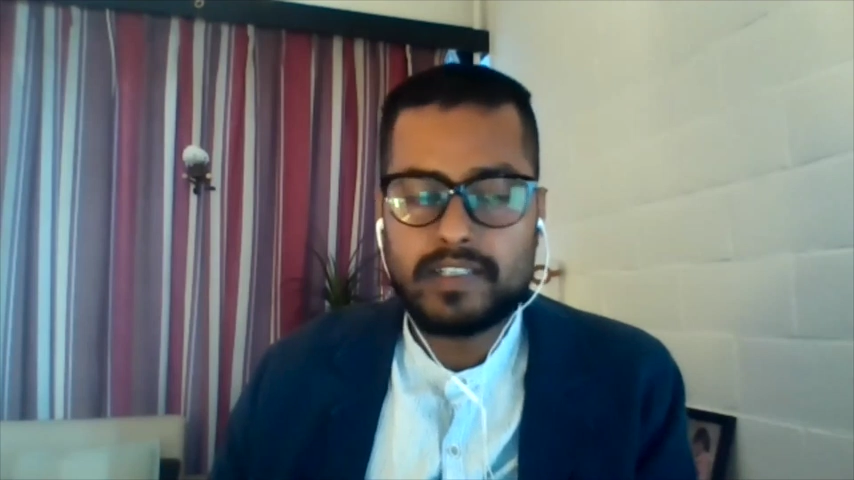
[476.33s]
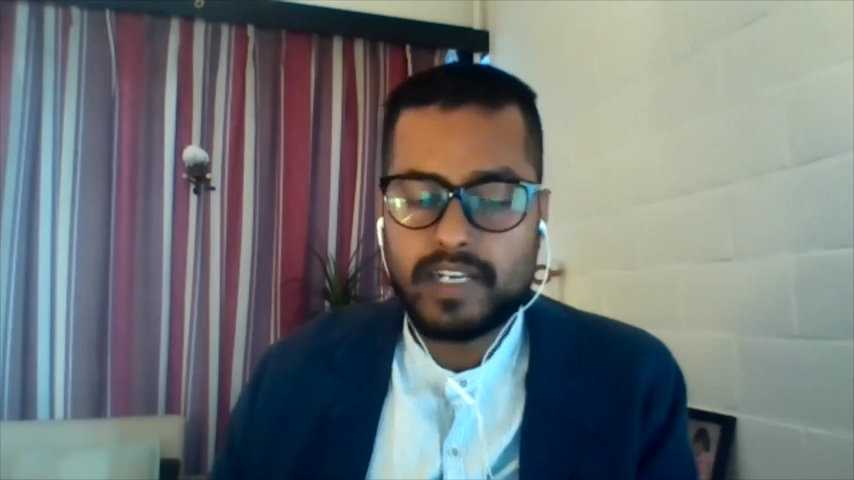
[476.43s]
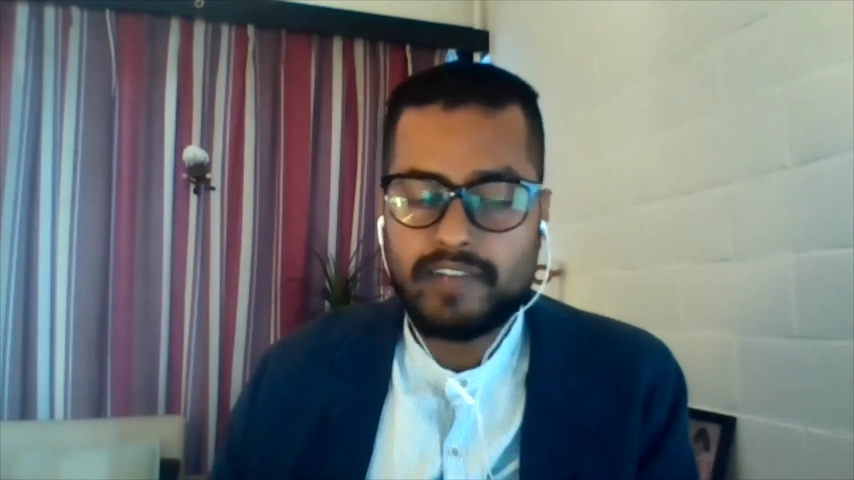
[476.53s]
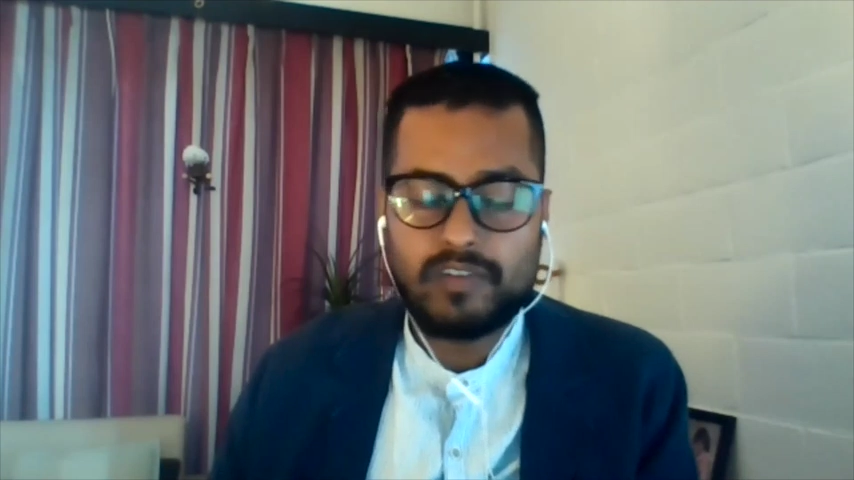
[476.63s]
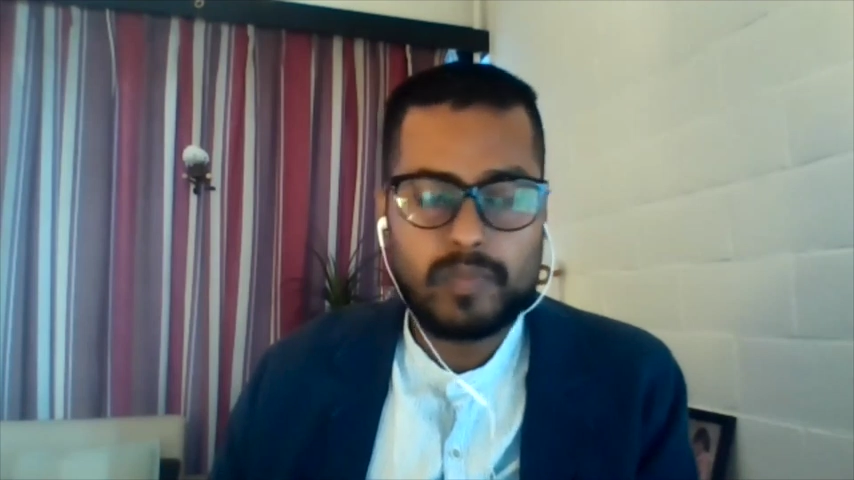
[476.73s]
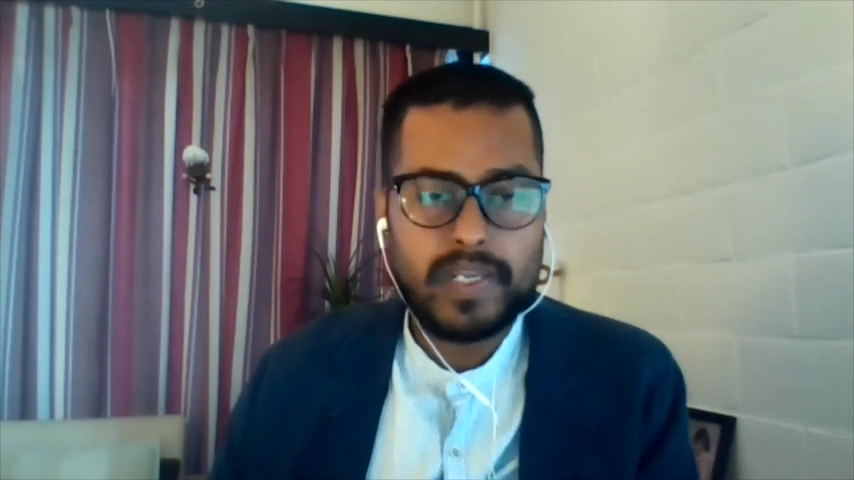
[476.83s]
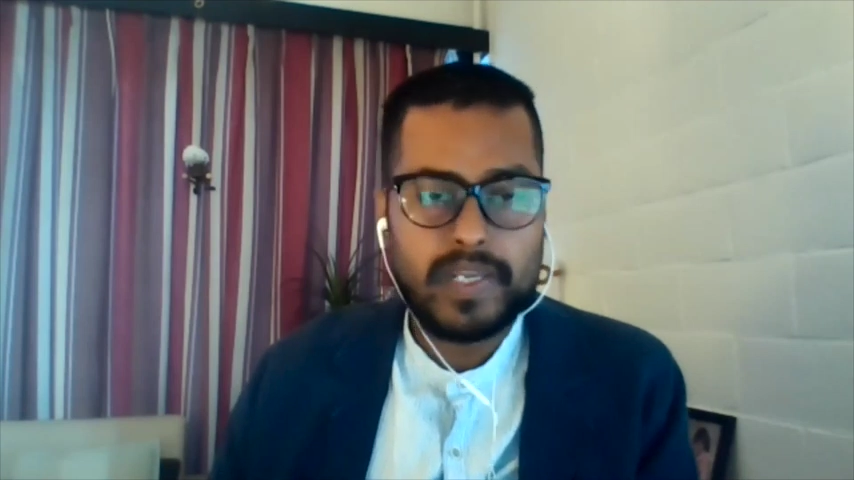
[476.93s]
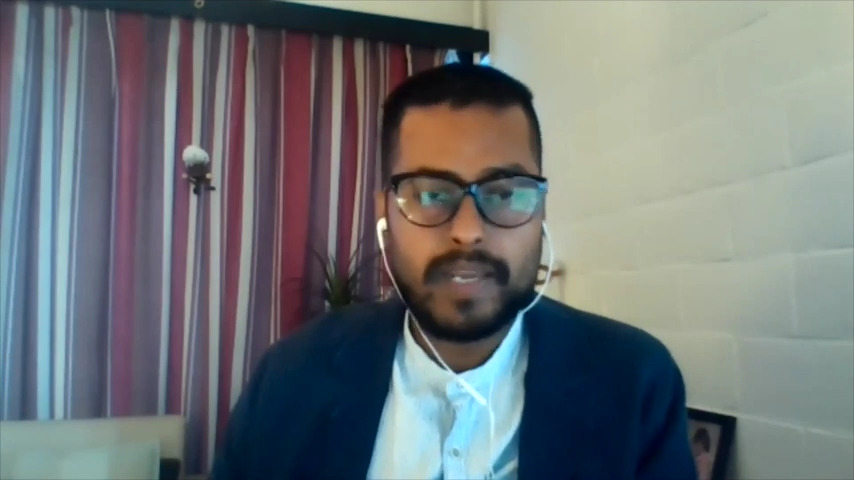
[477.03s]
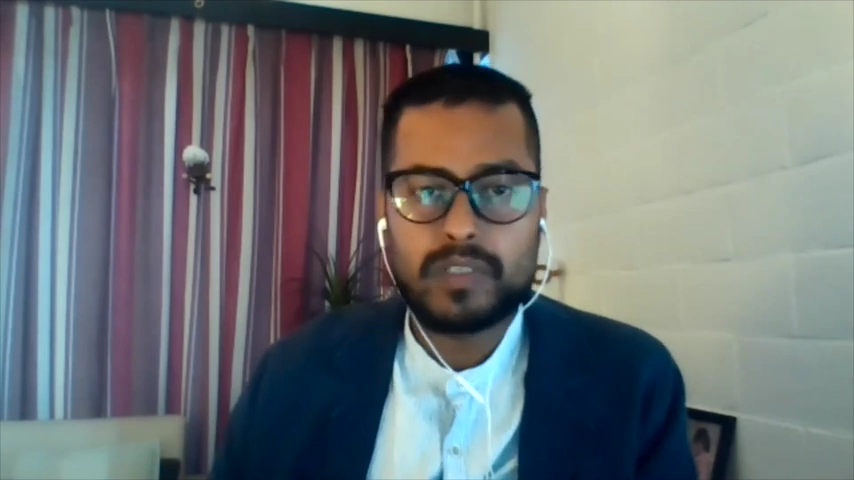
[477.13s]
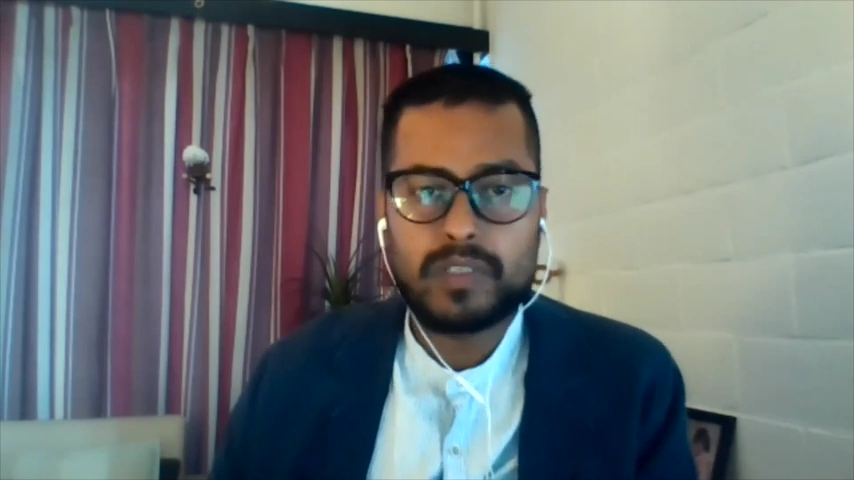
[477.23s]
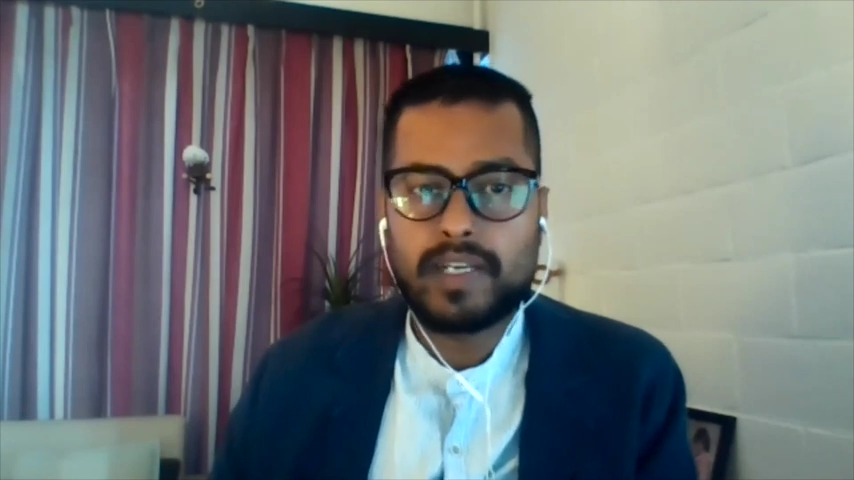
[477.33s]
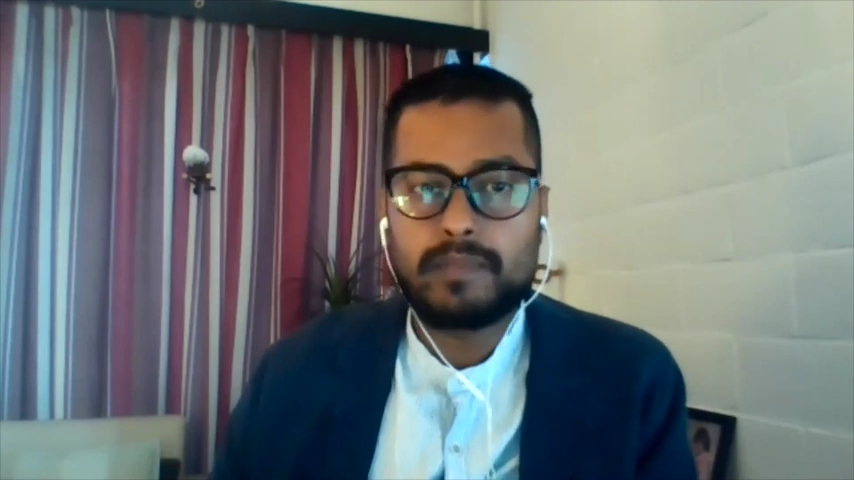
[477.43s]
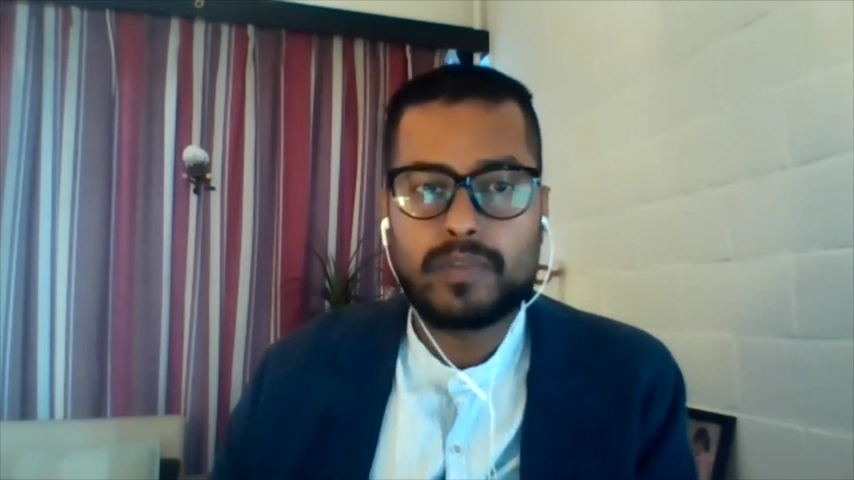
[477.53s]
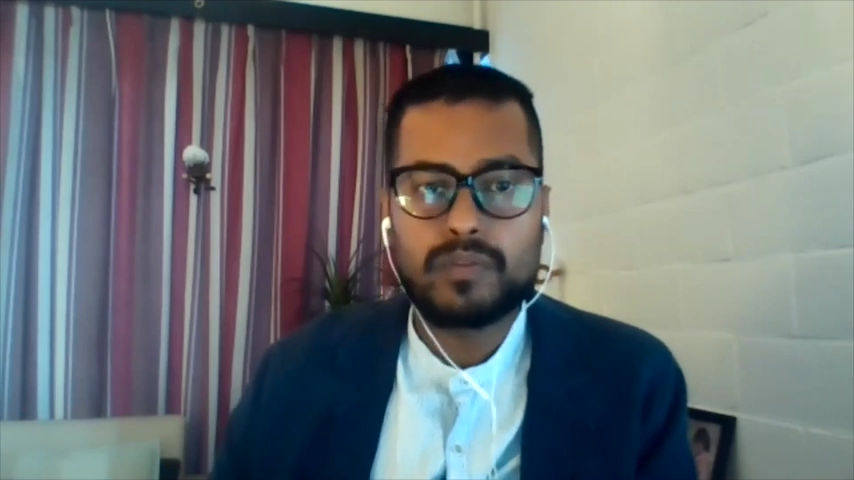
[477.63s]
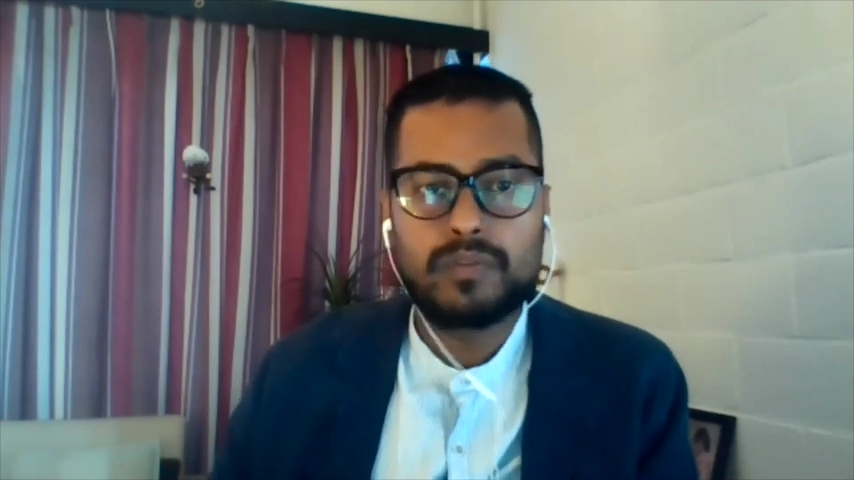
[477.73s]
and I would be happy to help
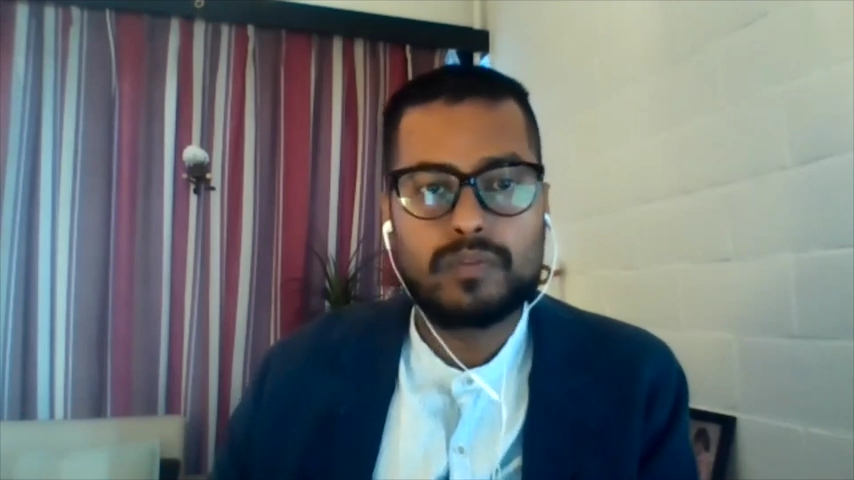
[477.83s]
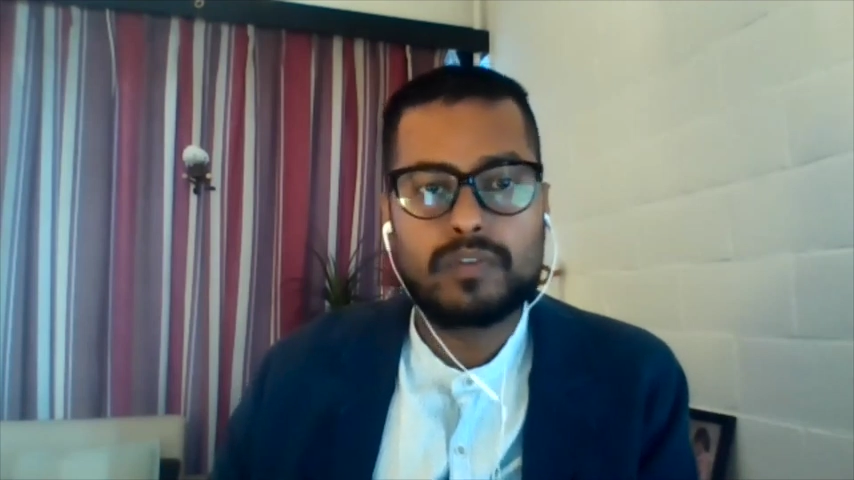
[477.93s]
you